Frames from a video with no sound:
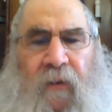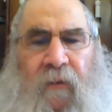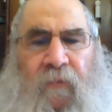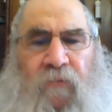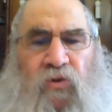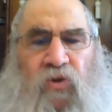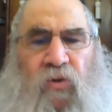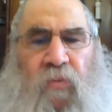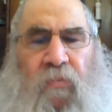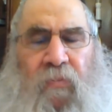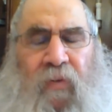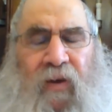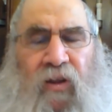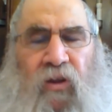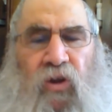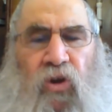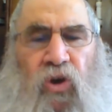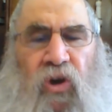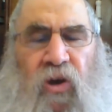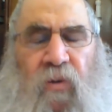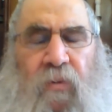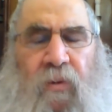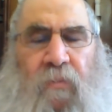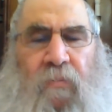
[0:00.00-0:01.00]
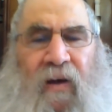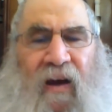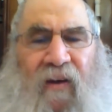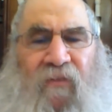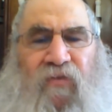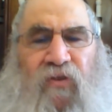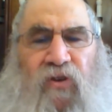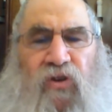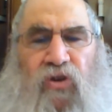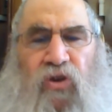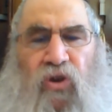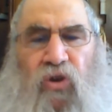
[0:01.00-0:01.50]
So merely you could be
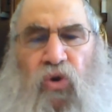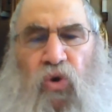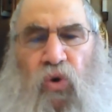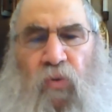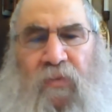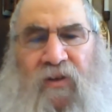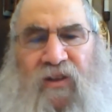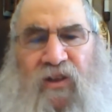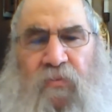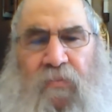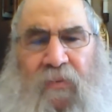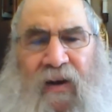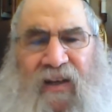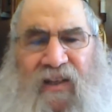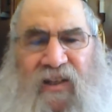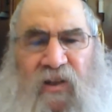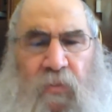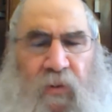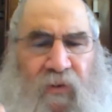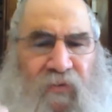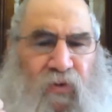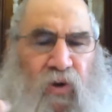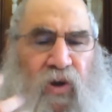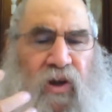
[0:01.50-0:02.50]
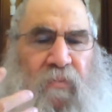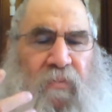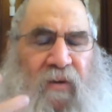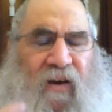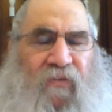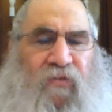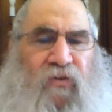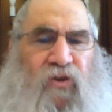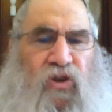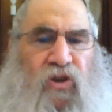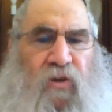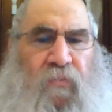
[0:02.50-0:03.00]
Mafrish the Trumas Maisa before you
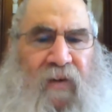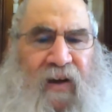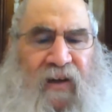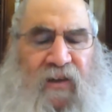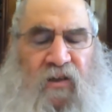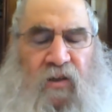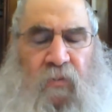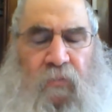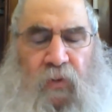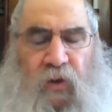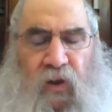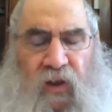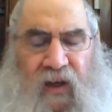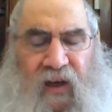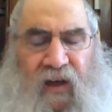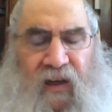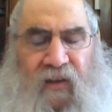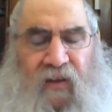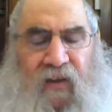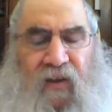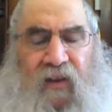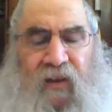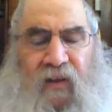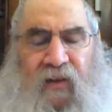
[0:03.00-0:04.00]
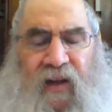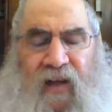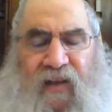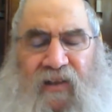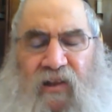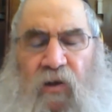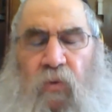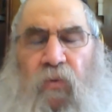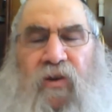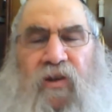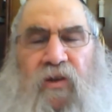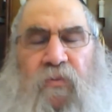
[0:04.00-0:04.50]
Mafrish the Maisa, but Lechatchila, that's
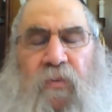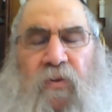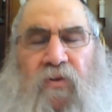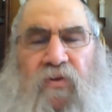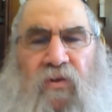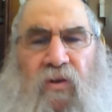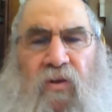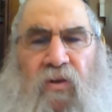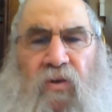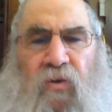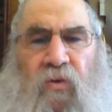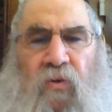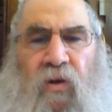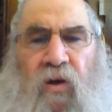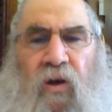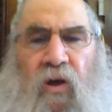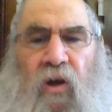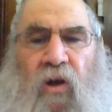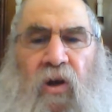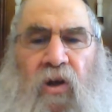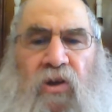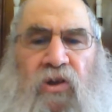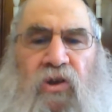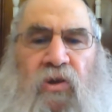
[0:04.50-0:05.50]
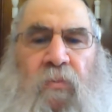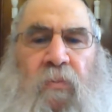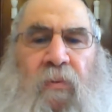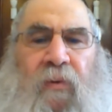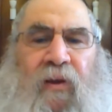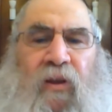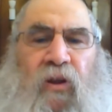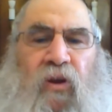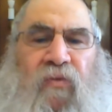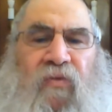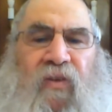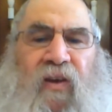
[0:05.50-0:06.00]
not what you're supposed to do. So
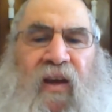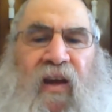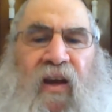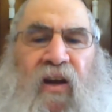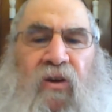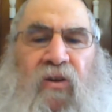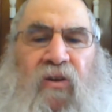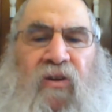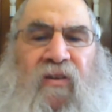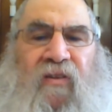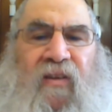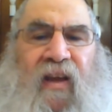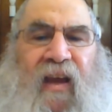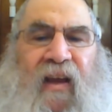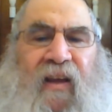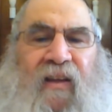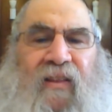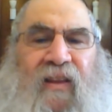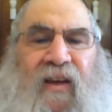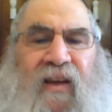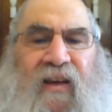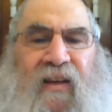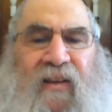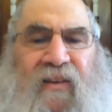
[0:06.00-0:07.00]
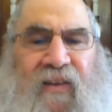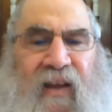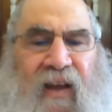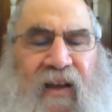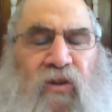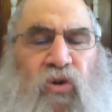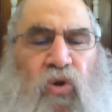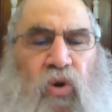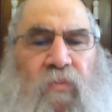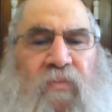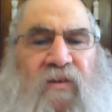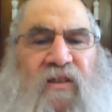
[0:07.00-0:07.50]
merely over here, you take the Kedei
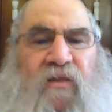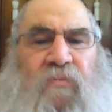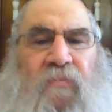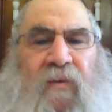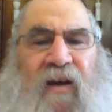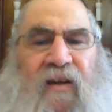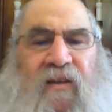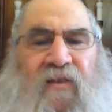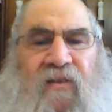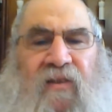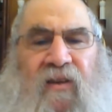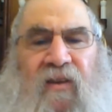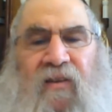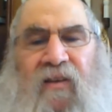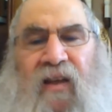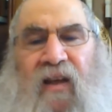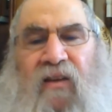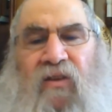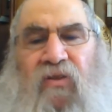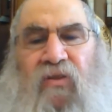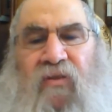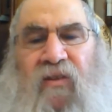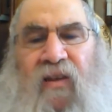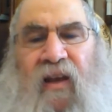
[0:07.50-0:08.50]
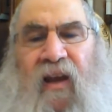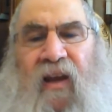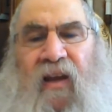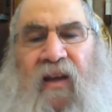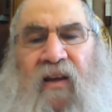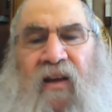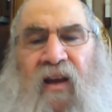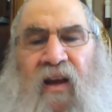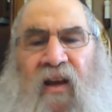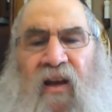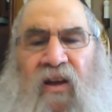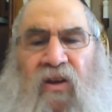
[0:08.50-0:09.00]
Trumas Maisa, and then
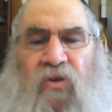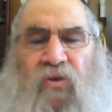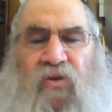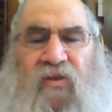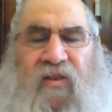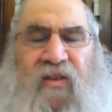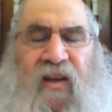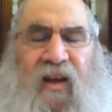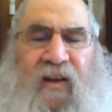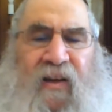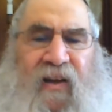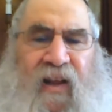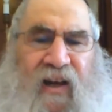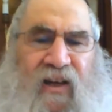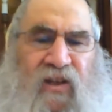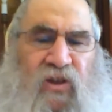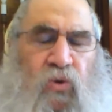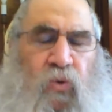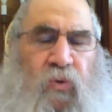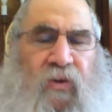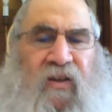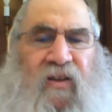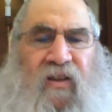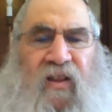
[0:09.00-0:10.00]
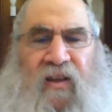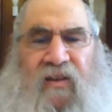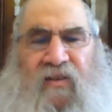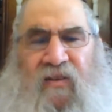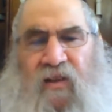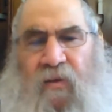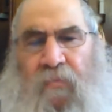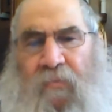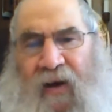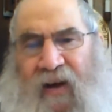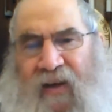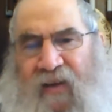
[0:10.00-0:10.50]
you say next to it is
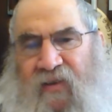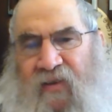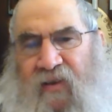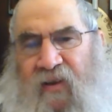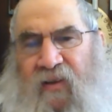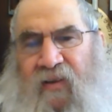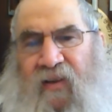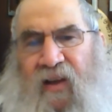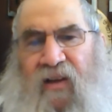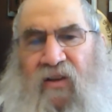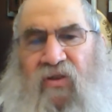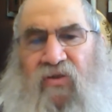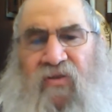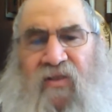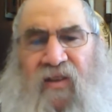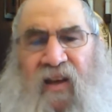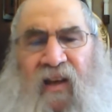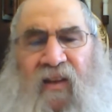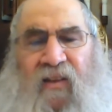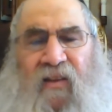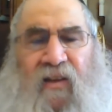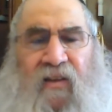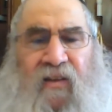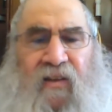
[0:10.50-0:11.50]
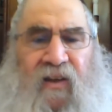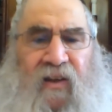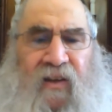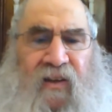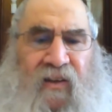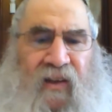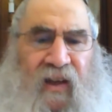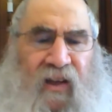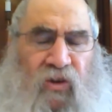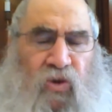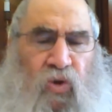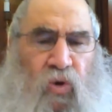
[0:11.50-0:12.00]
the Maisa, and then you say that the
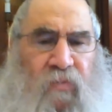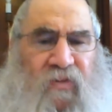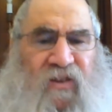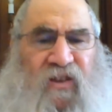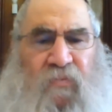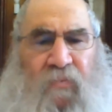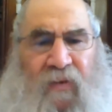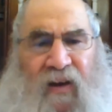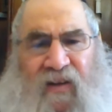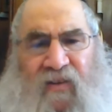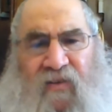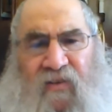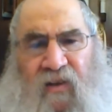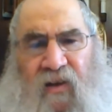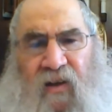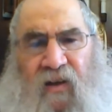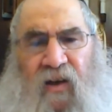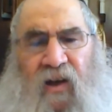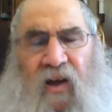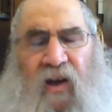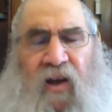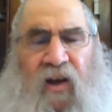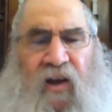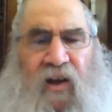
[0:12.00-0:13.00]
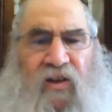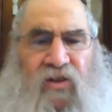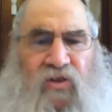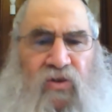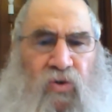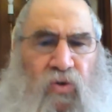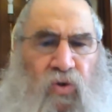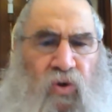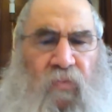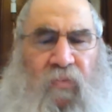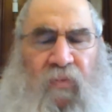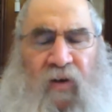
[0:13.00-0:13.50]
Kedei Trumas Maisa is
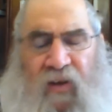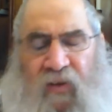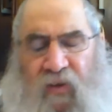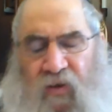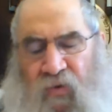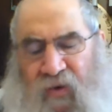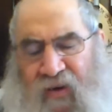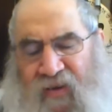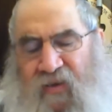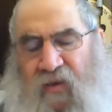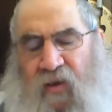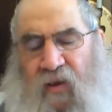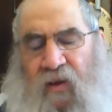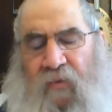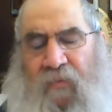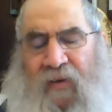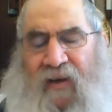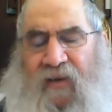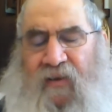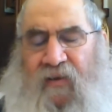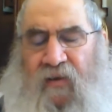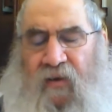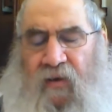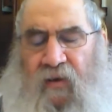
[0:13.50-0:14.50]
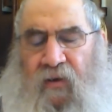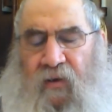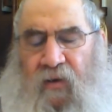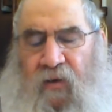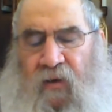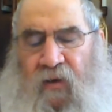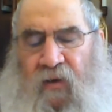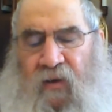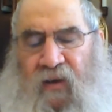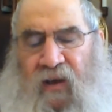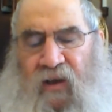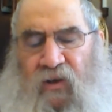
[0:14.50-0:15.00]
Truma and the rest of the Maisa.
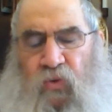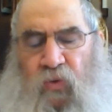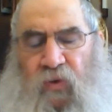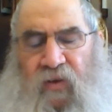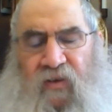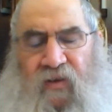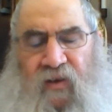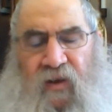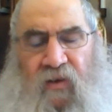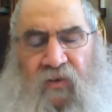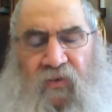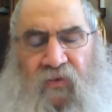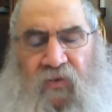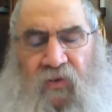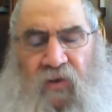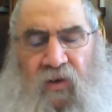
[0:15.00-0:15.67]
That's what he says.